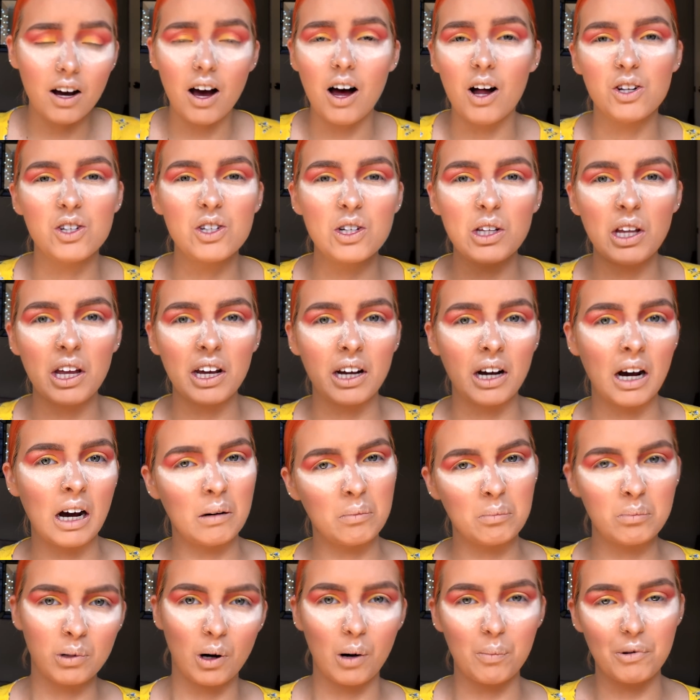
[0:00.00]
I'll do like a
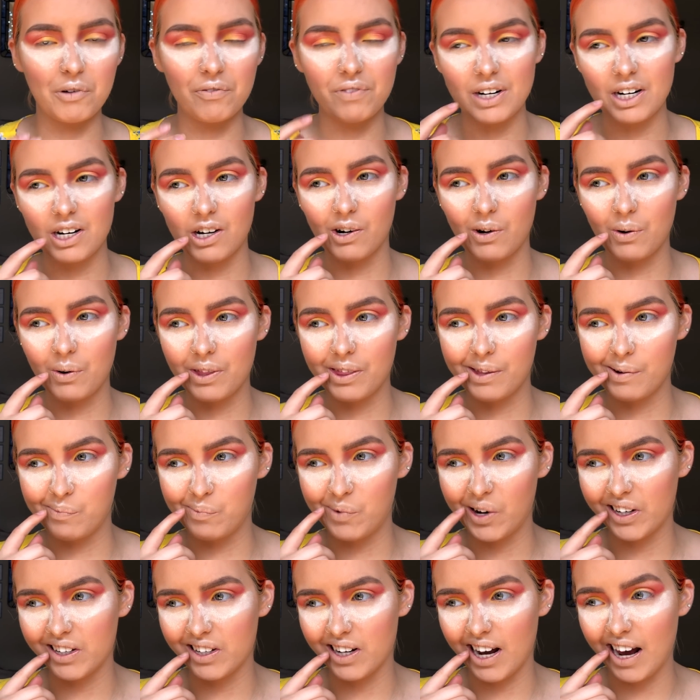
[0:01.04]
proper video on them
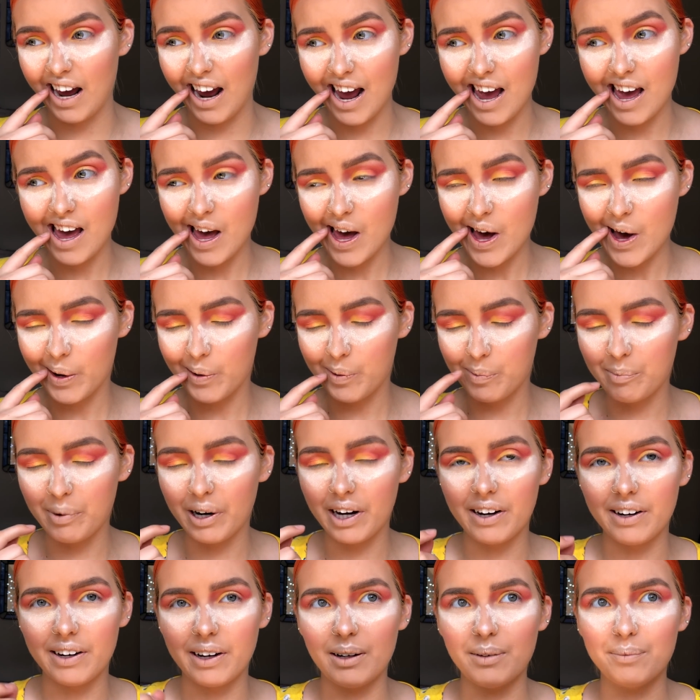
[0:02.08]
one day.
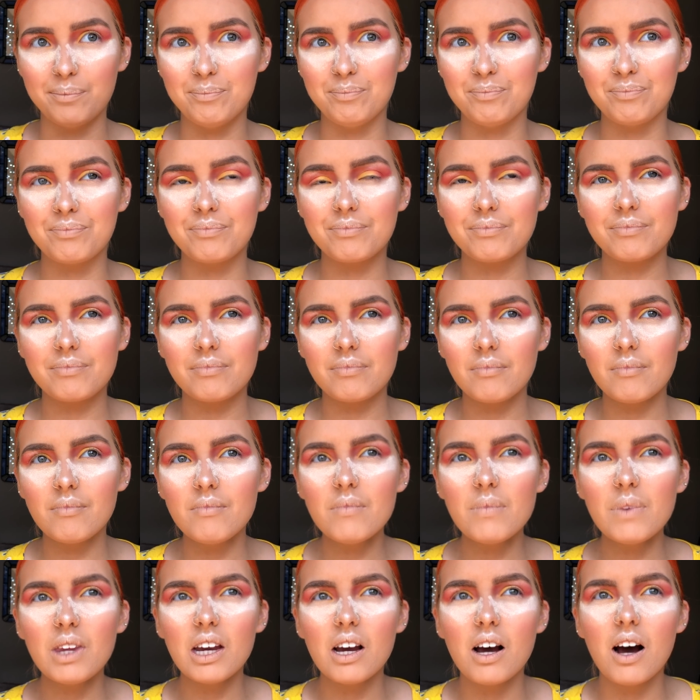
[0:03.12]
But um,
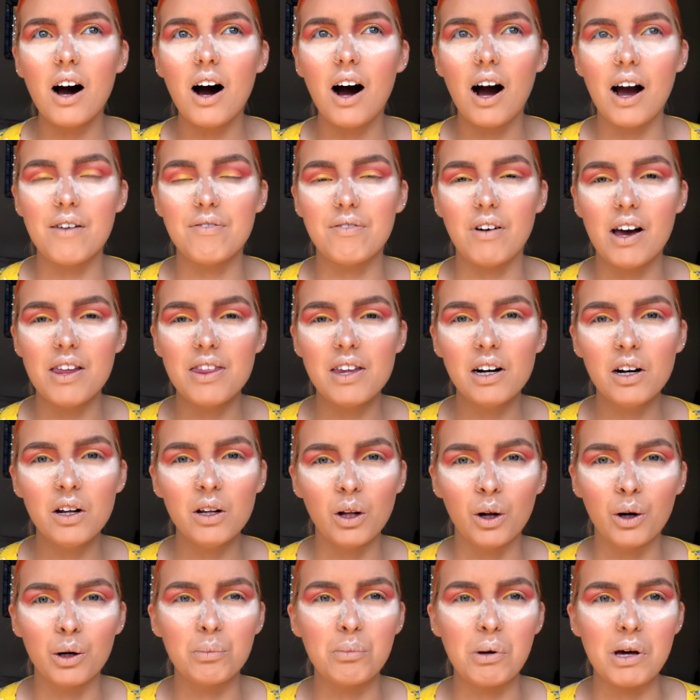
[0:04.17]
I find that a
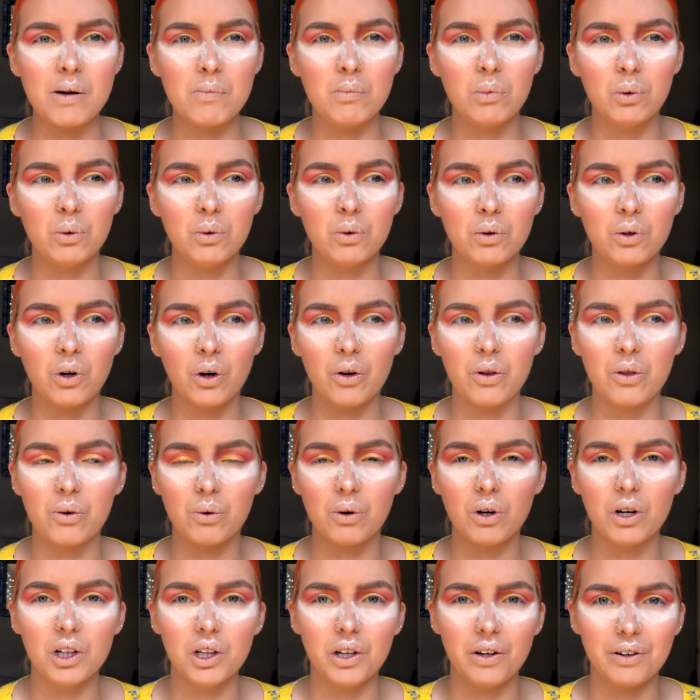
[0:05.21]
lot of people go
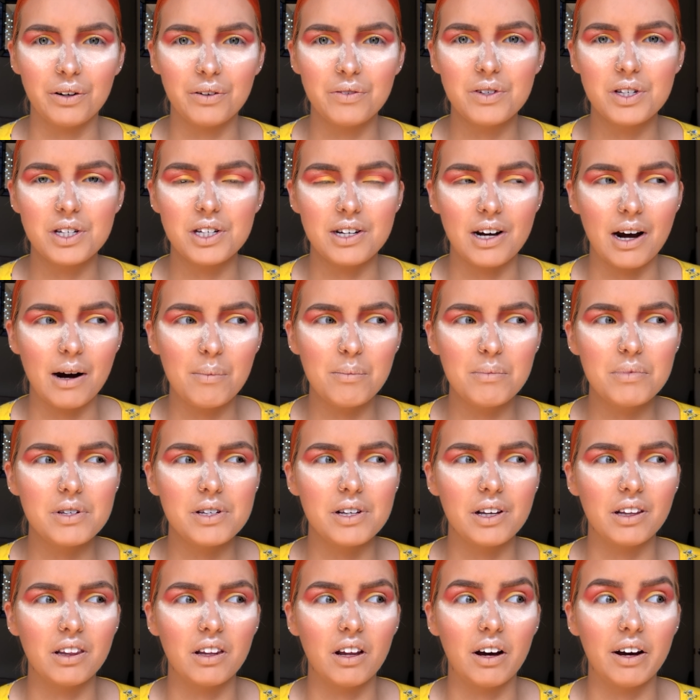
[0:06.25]
through a lot of steps
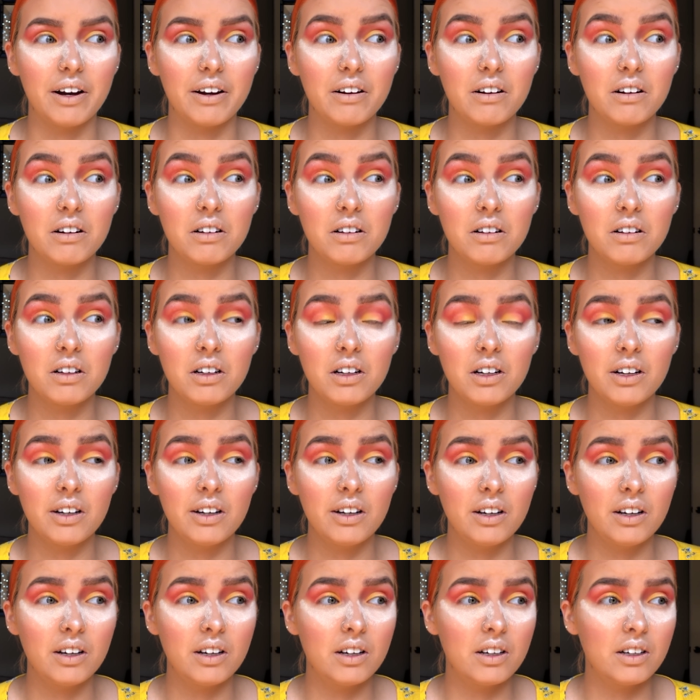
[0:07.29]
and like
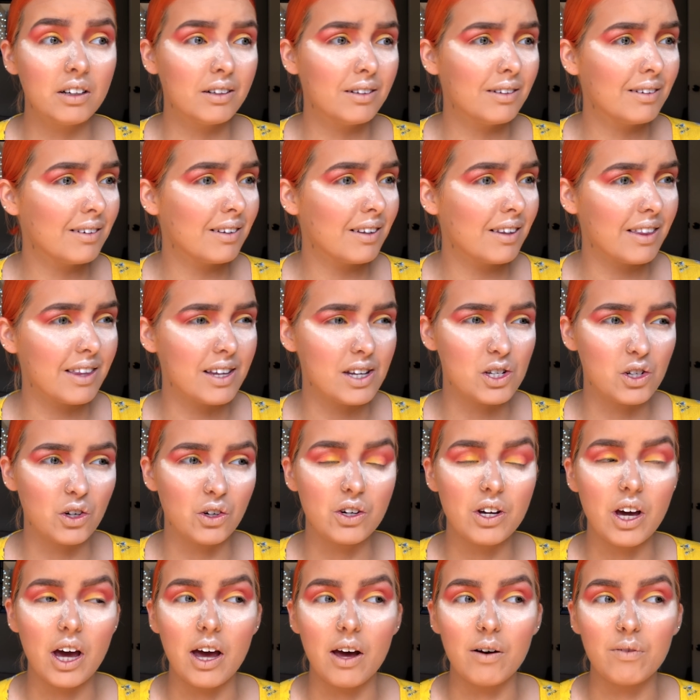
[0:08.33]
they're so
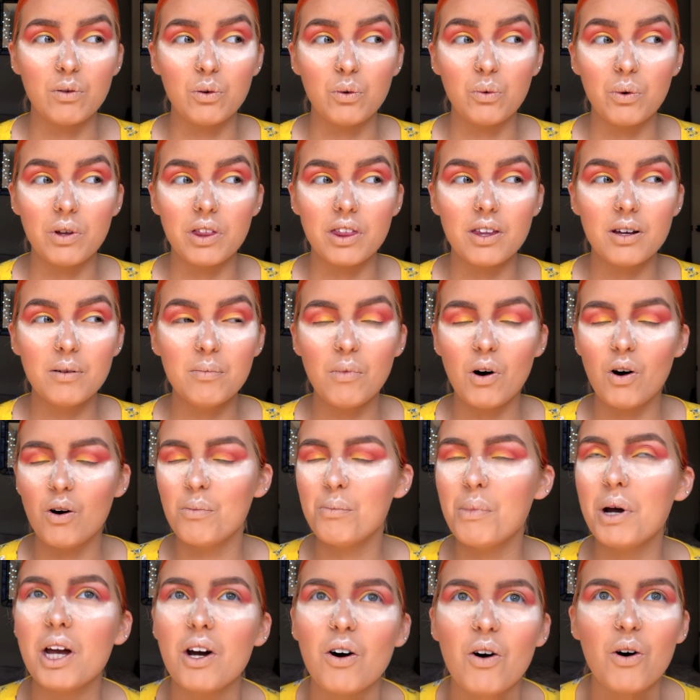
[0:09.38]
careful with them. Oh
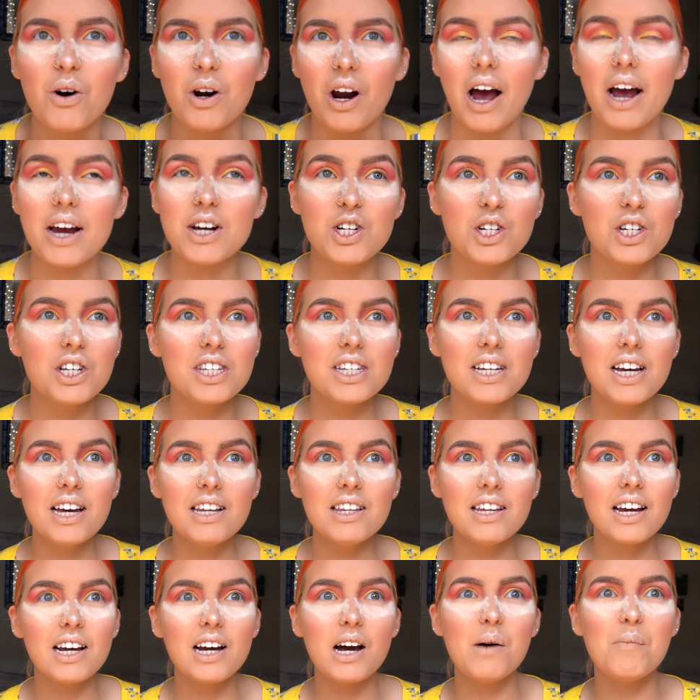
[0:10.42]
my god, I just sound
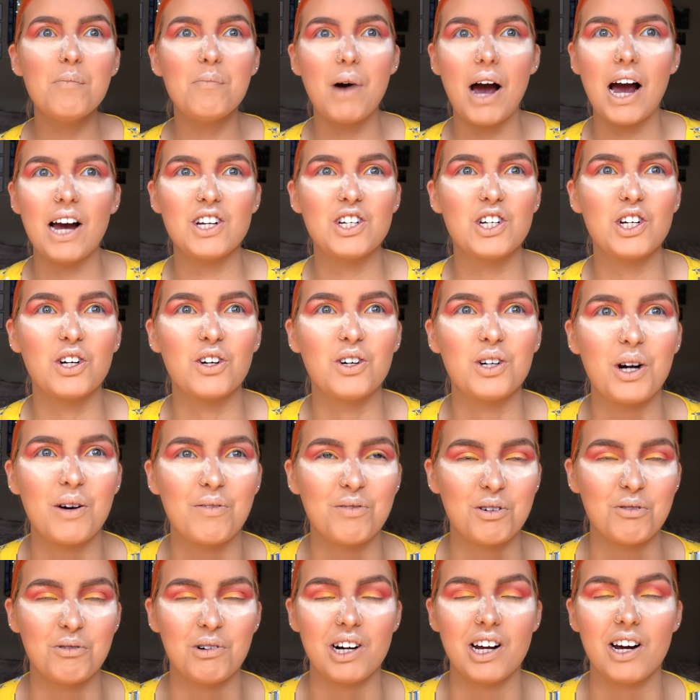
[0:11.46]
like I'm bashing on
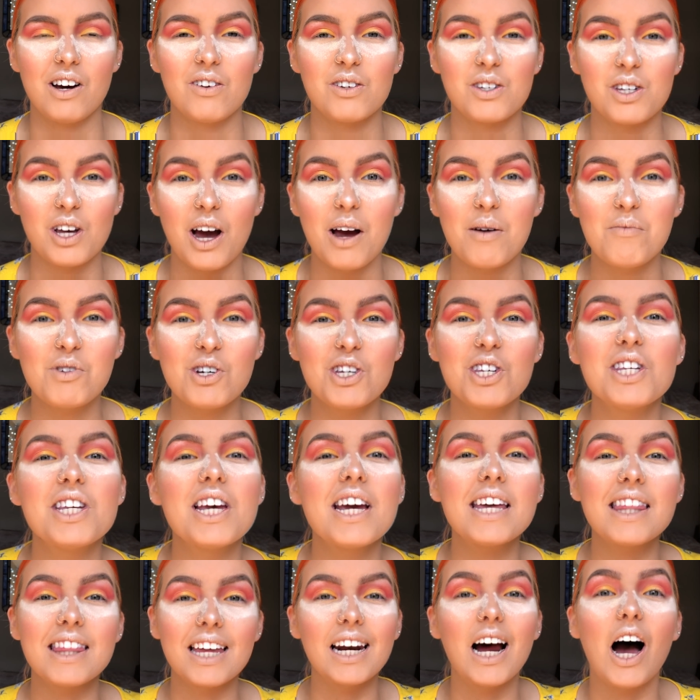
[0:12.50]
everyone else. I'm just
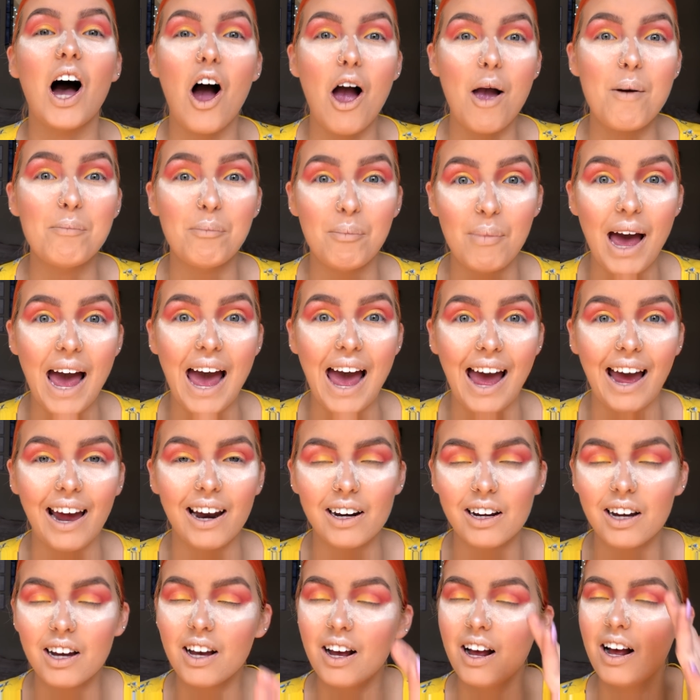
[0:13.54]
saying that I'm bad.